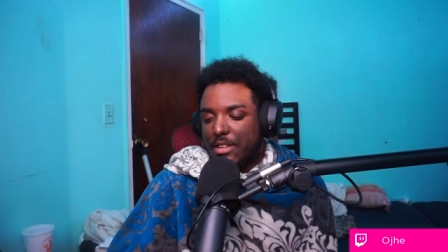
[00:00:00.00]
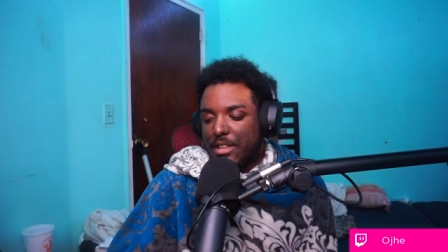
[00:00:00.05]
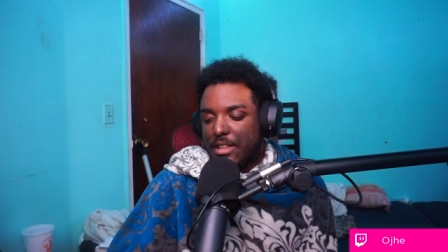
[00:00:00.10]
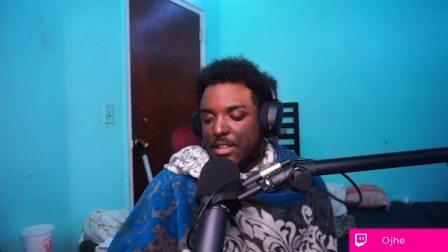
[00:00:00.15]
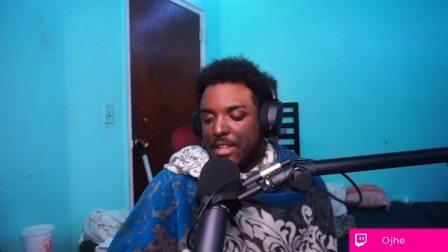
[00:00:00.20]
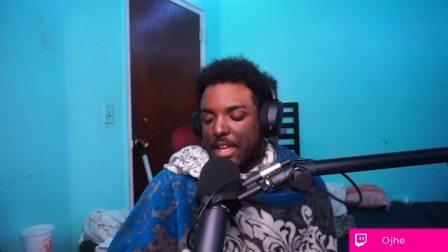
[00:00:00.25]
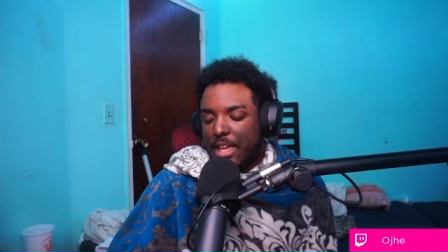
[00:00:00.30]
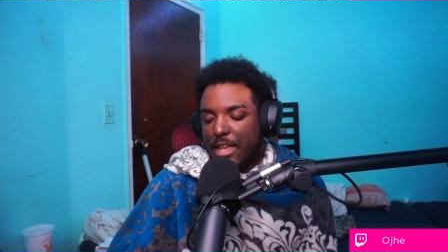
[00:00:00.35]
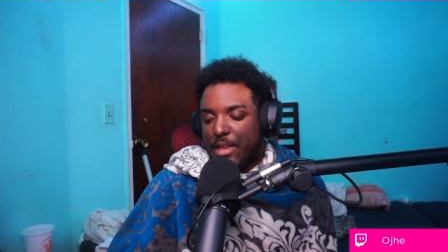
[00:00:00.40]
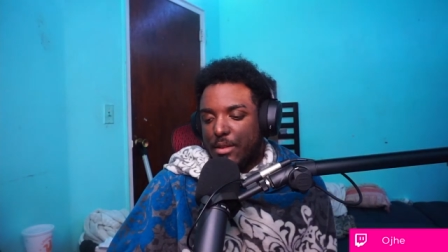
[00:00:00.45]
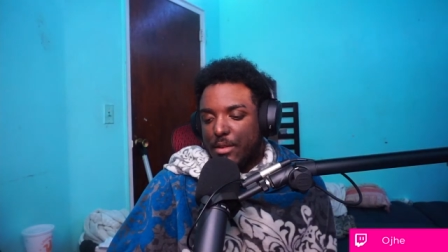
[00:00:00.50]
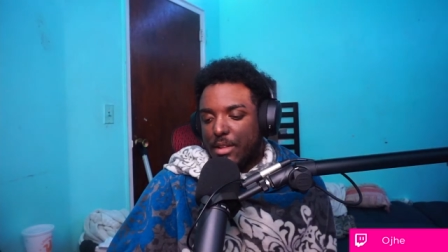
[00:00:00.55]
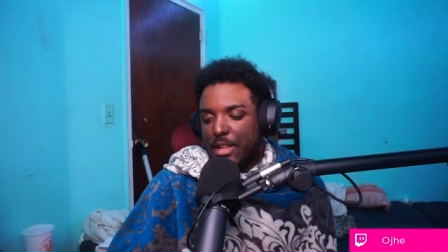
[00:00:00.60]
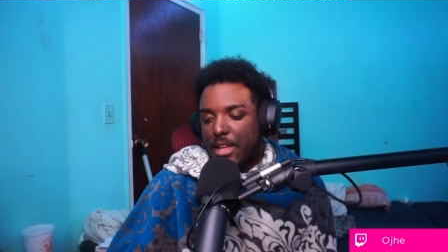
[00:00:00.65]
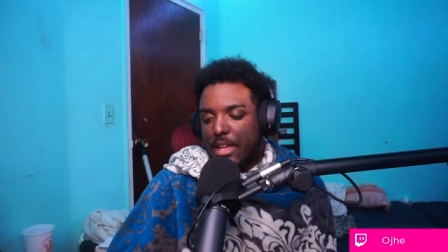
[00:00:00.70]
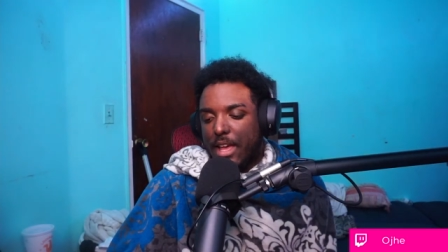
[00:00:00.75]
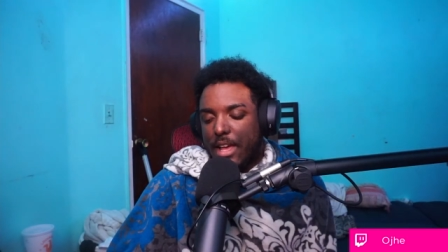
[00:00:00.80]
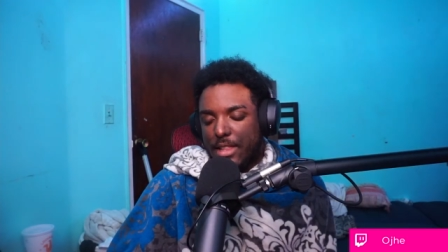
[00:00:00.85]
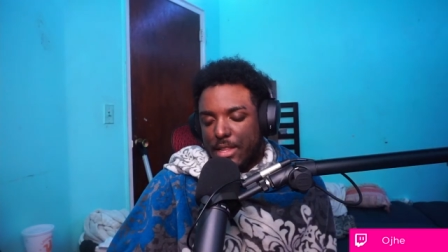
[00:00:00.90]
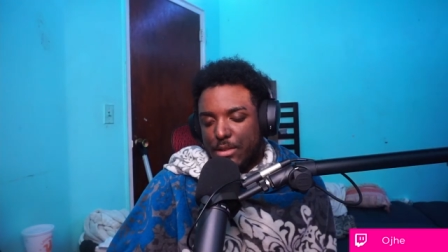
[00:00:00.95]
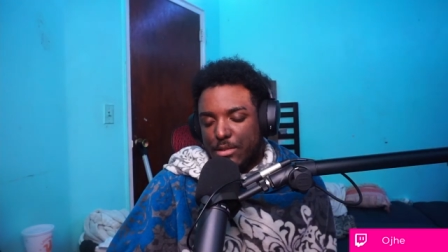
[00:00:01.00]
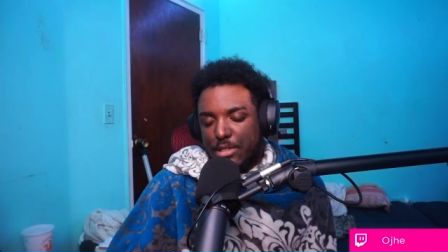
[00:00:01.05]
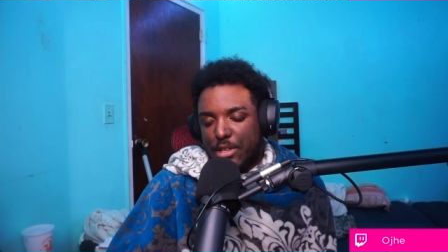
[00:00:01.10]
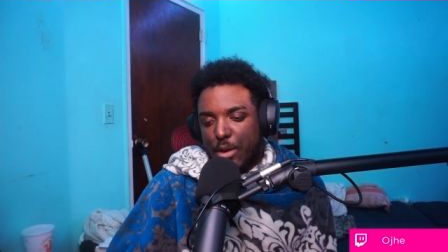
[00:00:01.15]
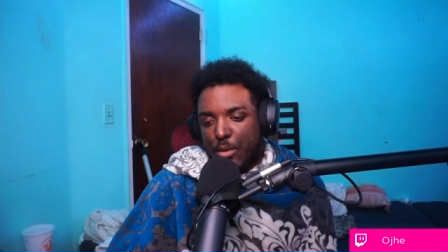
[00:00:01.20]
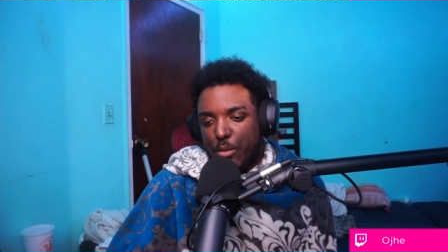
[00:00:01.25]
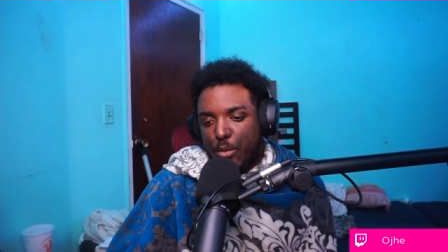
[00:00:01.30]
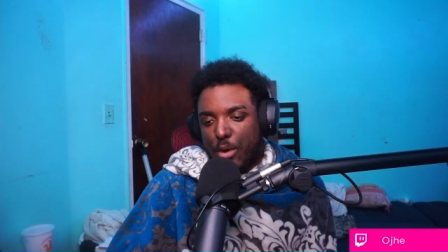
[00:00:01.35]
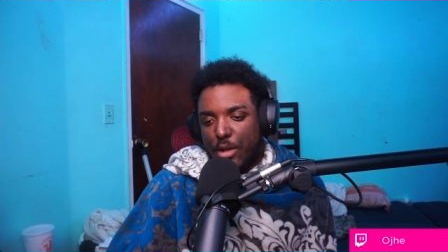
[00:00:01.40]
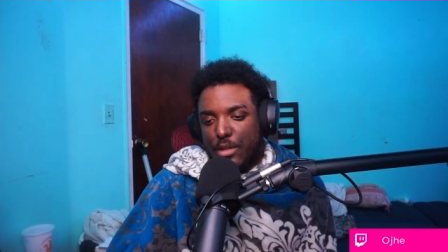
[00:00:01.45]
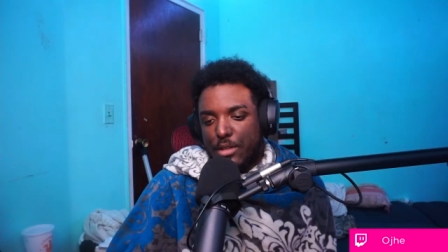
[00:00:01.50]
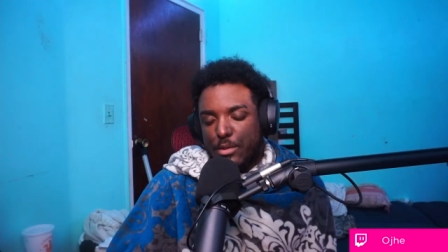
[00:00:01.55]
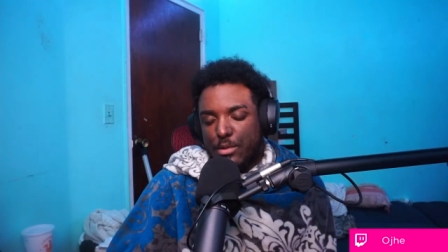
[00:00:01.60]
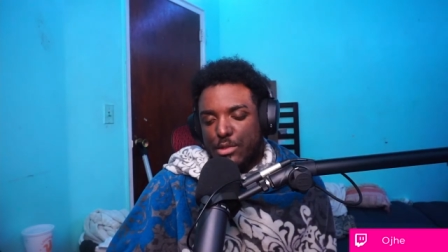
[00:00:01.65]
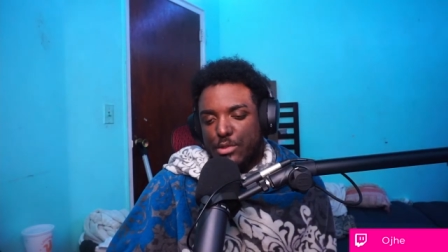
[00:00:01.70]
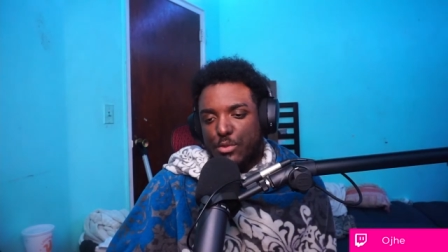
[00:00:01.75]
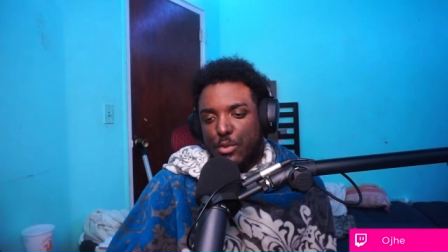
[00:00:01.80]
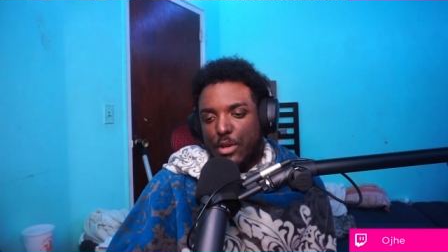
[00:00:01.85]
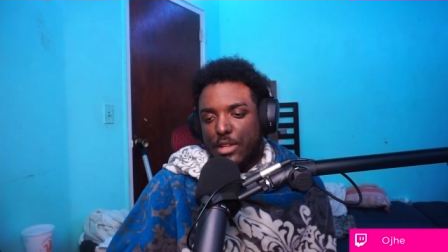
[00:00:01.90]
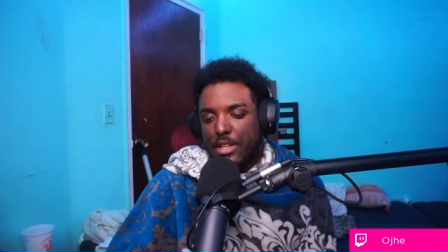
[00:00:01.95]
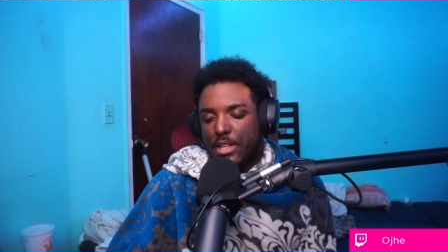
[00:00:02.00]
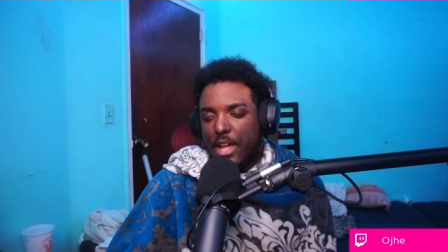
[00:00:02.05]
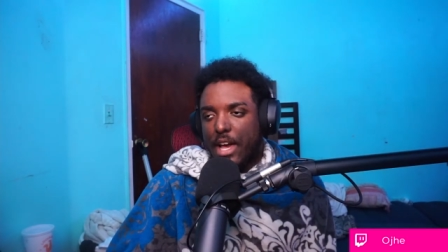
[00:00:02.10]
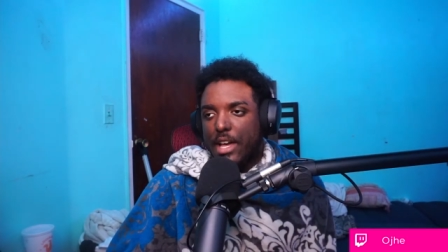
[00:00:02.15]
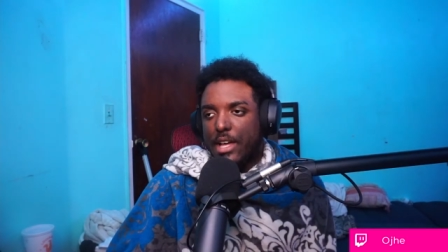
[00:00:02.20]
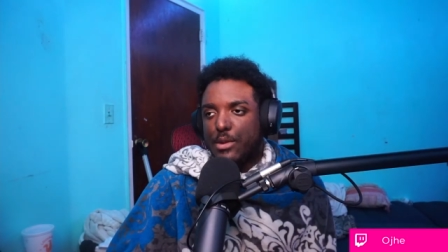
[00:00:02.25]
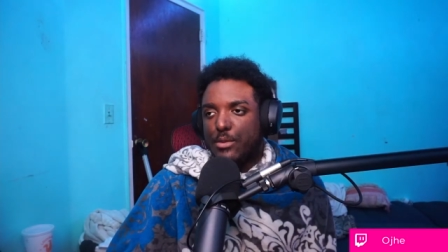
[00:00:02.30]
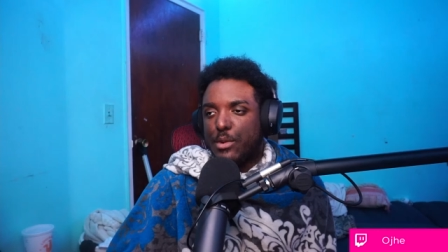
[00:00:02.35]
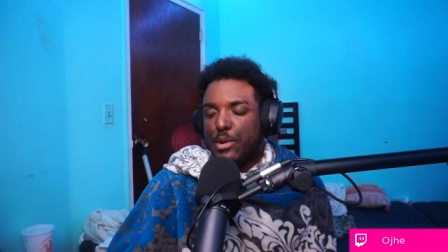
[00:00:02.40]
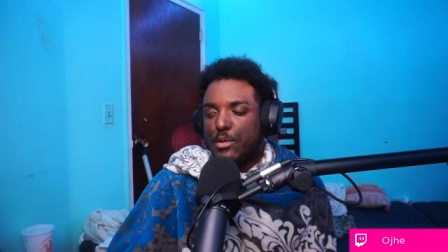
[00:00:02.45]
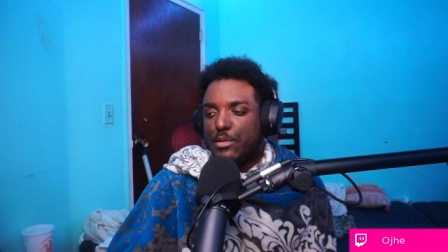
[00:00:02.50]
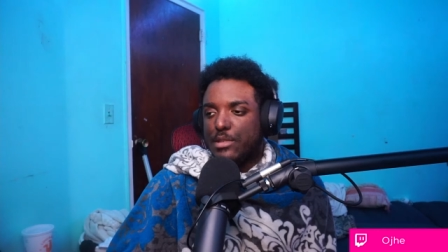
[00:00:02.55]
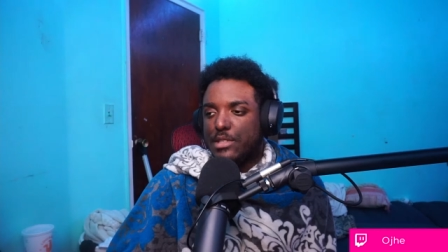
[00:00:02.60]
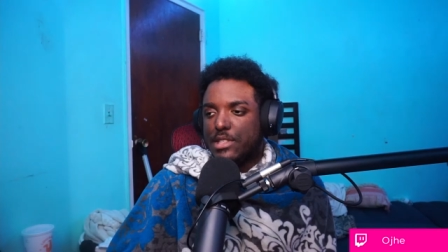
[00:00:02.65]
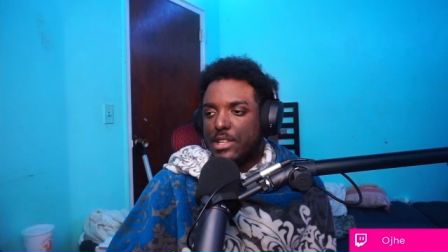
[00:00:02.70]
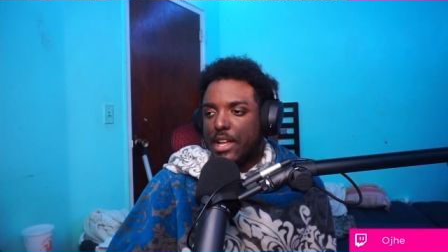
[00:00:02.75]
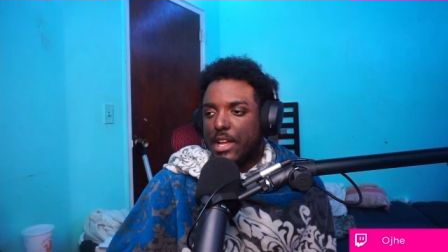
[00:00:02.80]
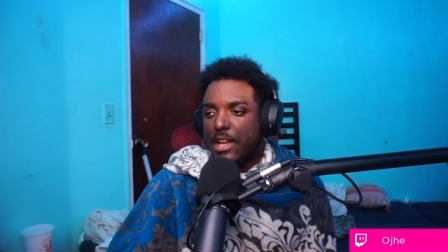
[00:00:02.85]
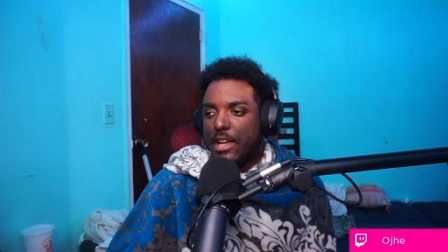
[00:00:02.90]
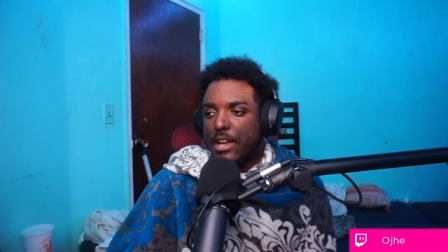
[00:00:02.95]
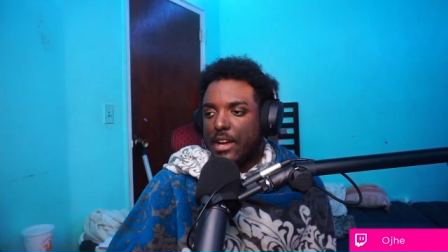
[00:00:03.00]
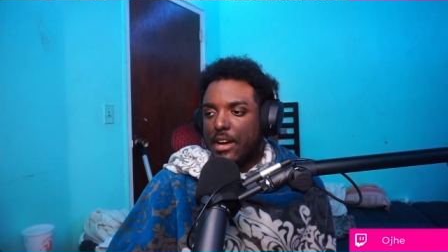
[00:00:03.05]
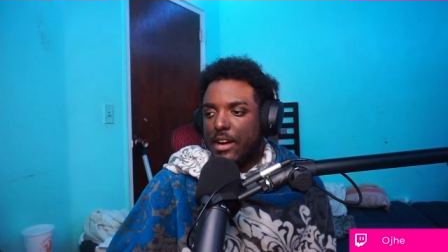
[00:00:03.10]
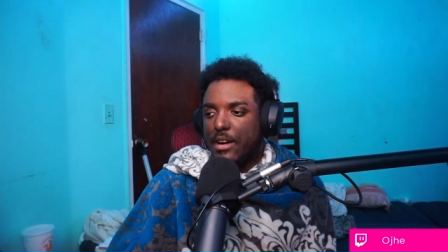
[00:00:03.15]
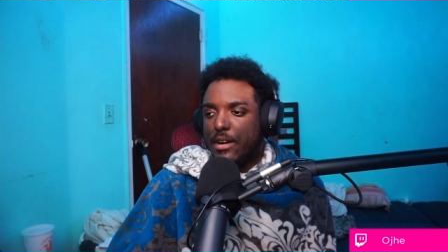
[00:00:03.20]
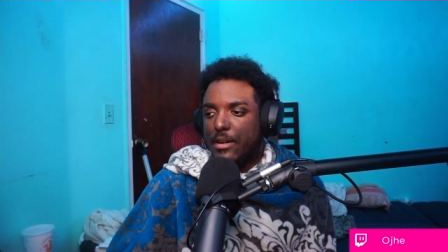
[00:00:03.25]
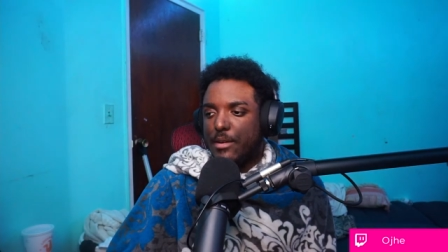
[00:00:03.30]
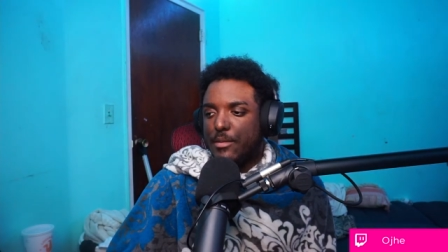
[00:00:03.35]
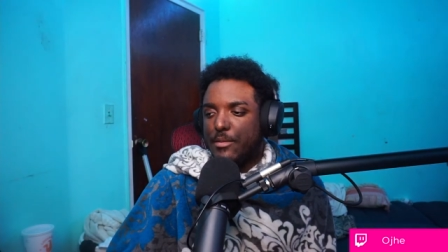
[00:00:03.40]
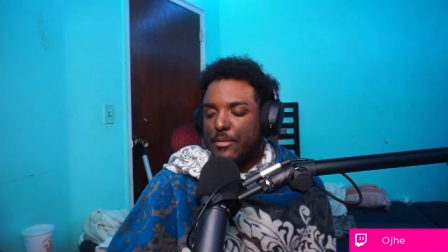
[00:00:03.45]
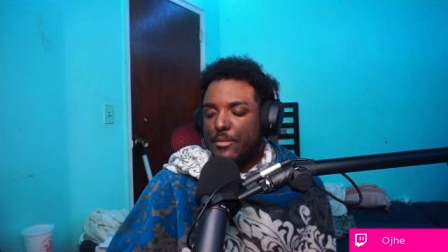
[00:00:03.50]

like he like there was that one there was one line where it was like um